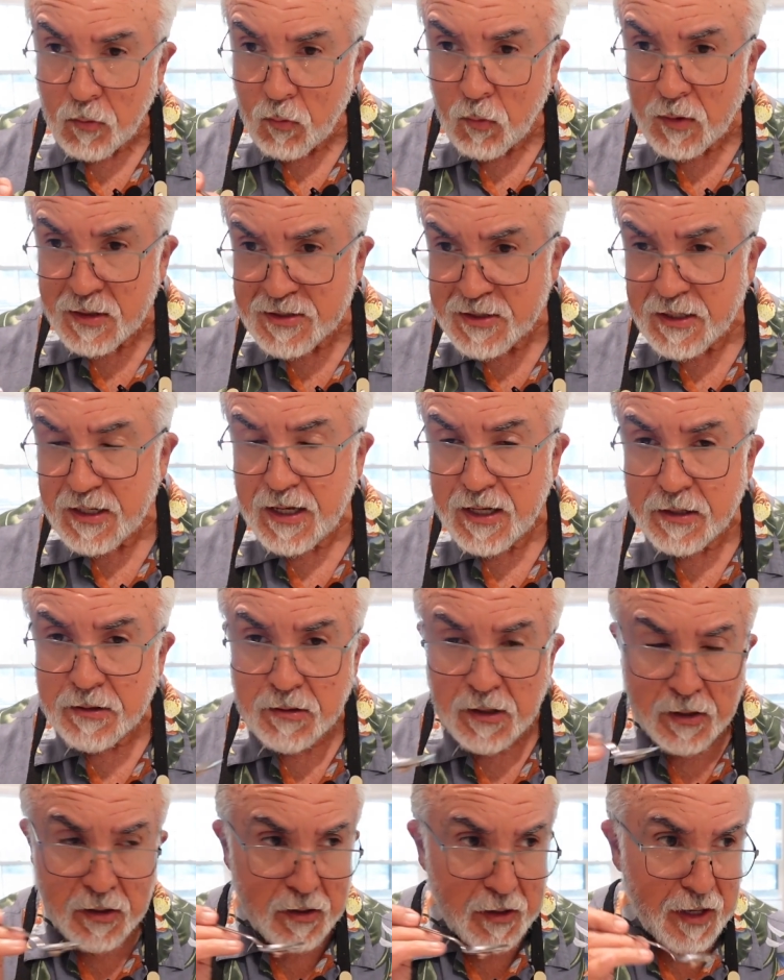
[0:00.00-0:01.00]
Once
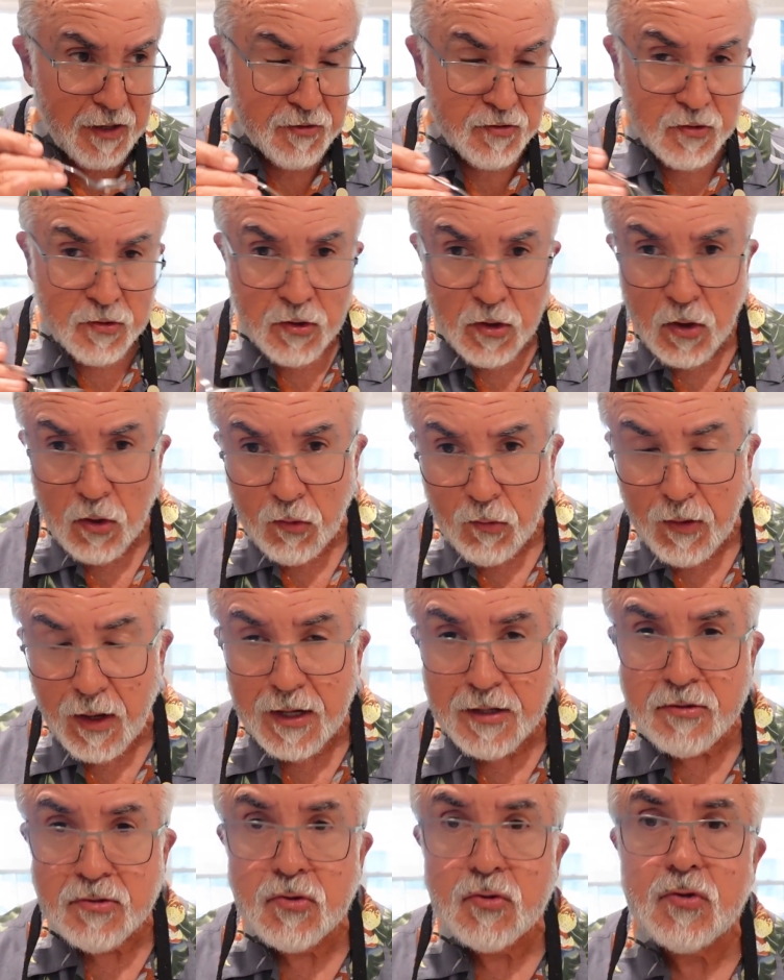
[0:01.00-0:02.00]
again, as you know,
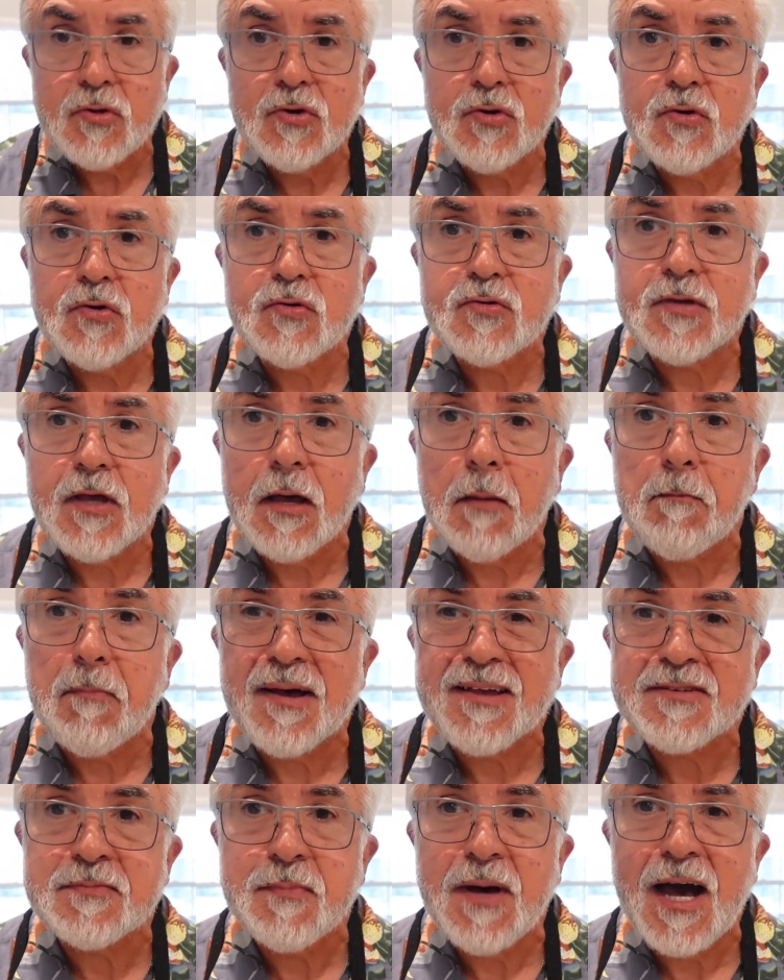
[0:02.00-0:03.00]
I do use
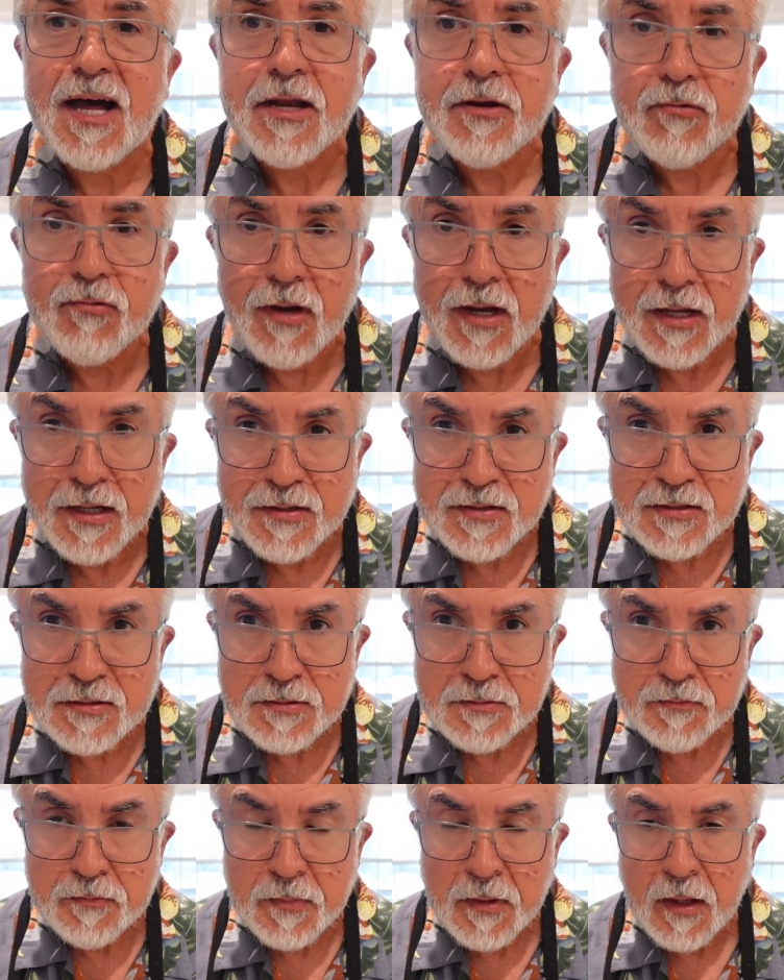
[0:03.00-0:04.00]
Basmati
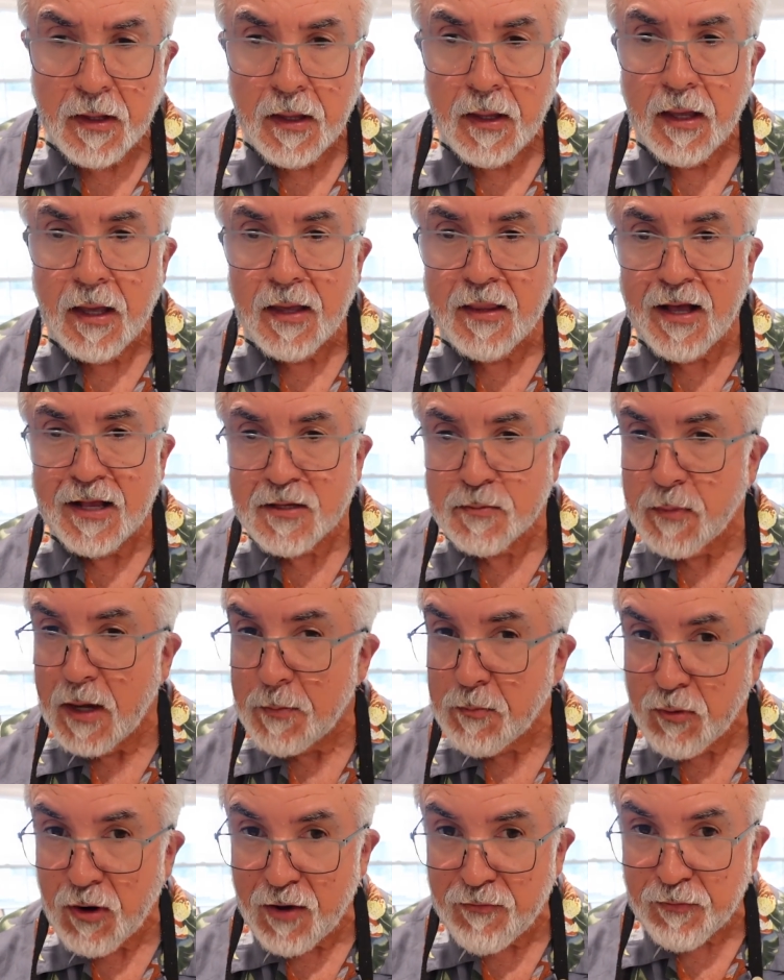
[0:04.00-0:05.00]
rice. That's
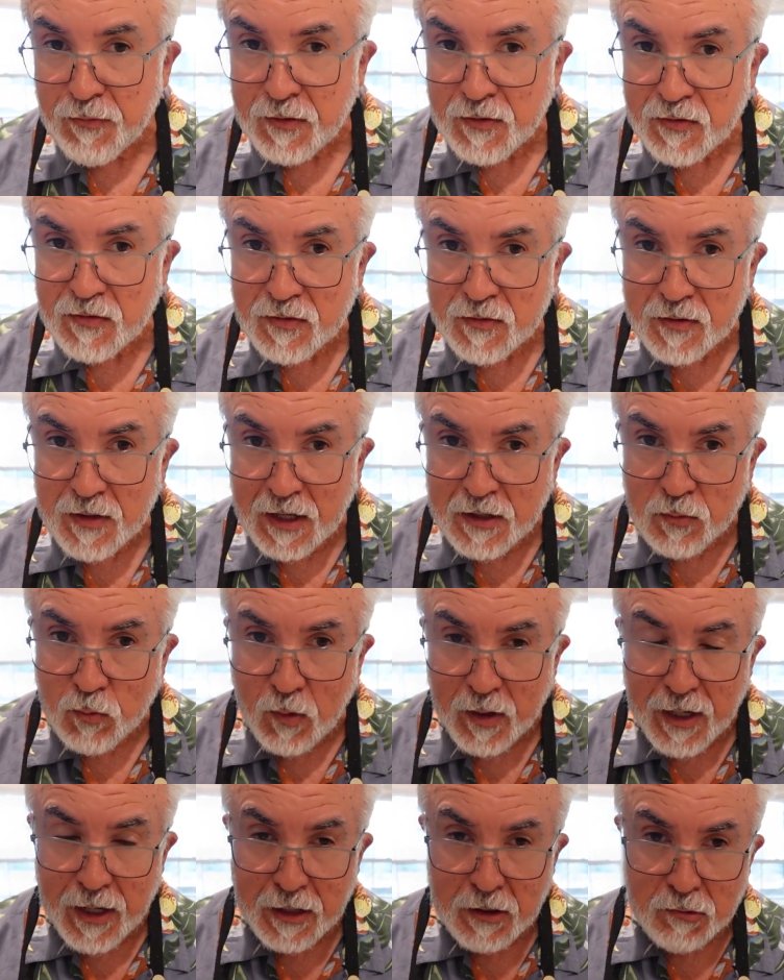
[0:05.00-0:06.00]
my preference. That's
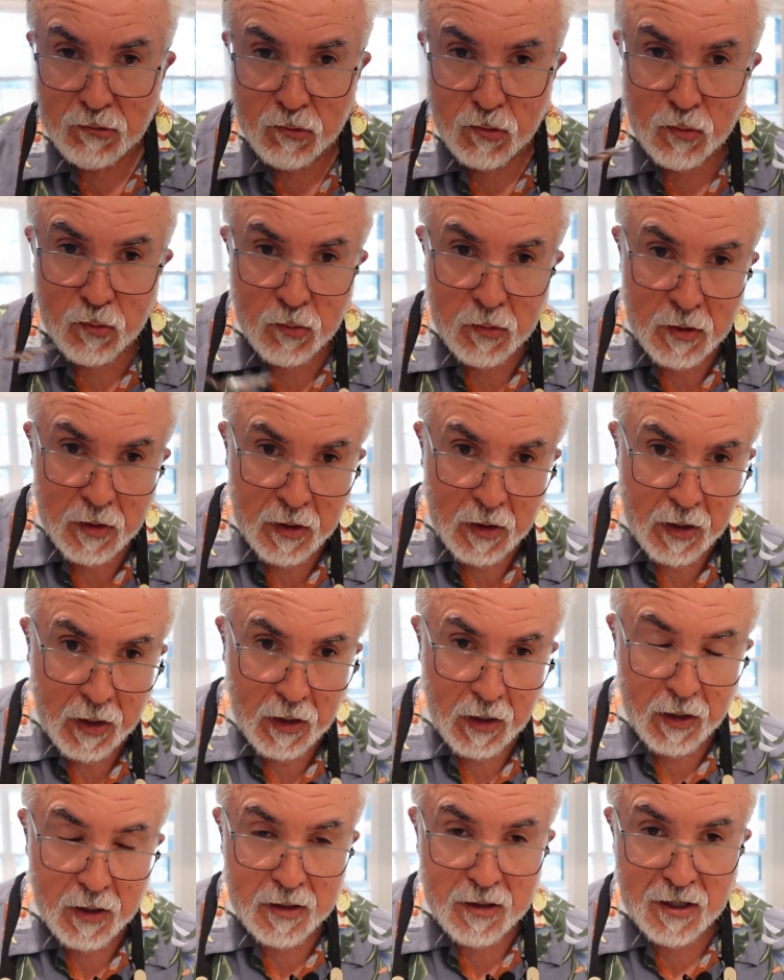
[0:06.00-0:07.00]
what I grew
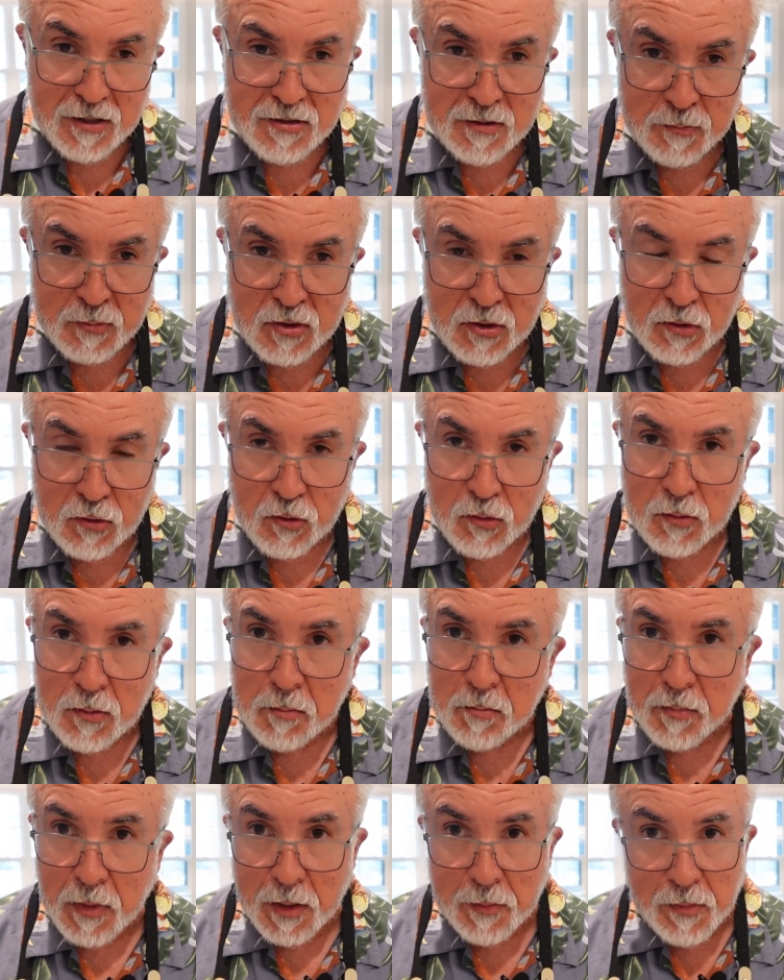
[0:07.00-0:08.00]
accustomed
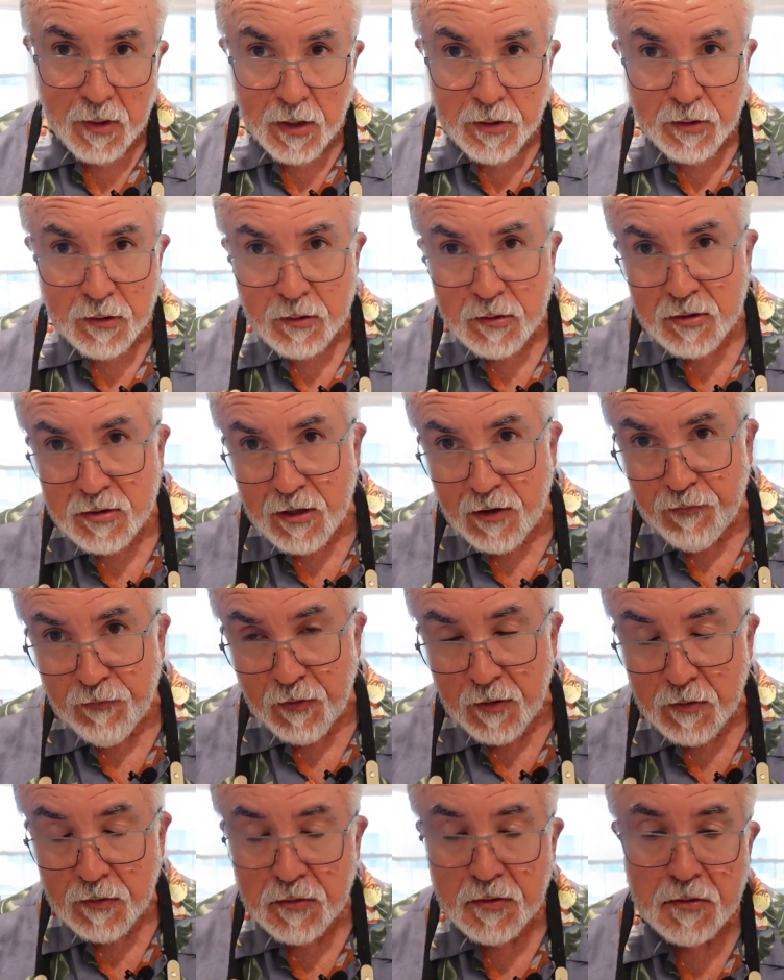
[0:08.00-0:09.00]
to. My mother,
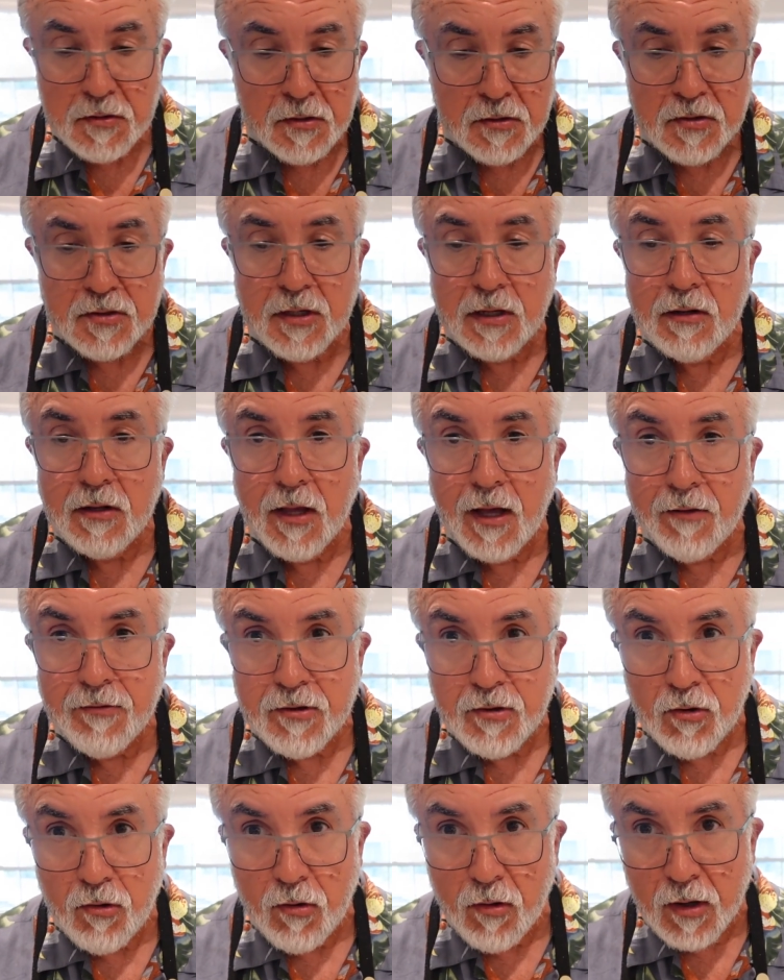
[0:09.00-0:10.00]
different. She
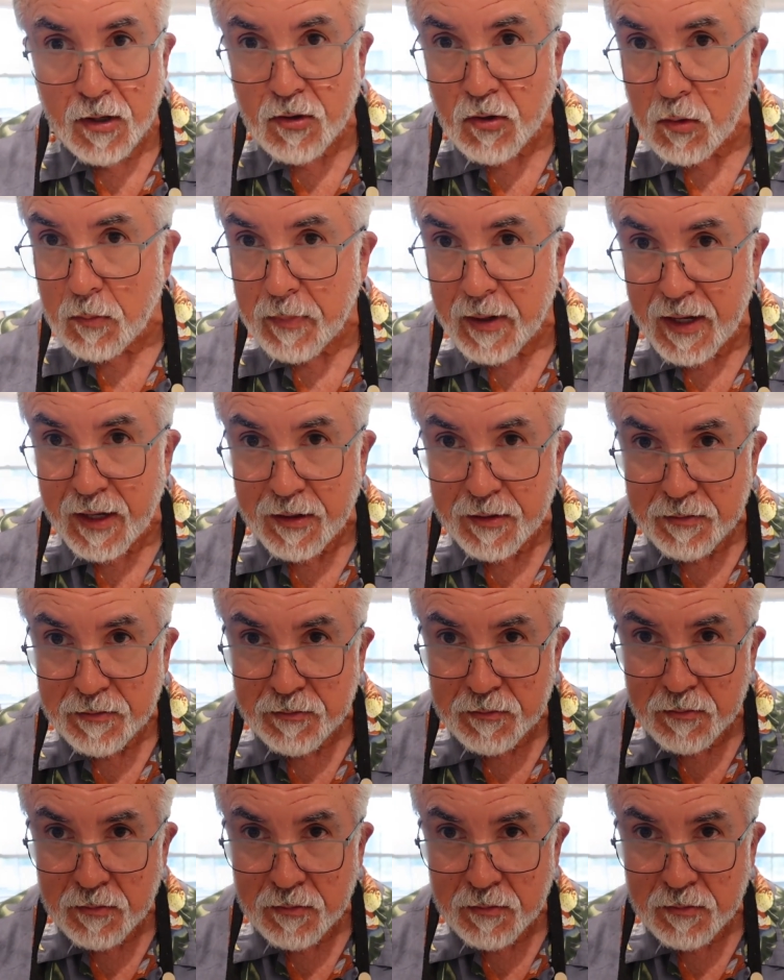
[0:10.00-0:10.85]
loved her Uncle Ben.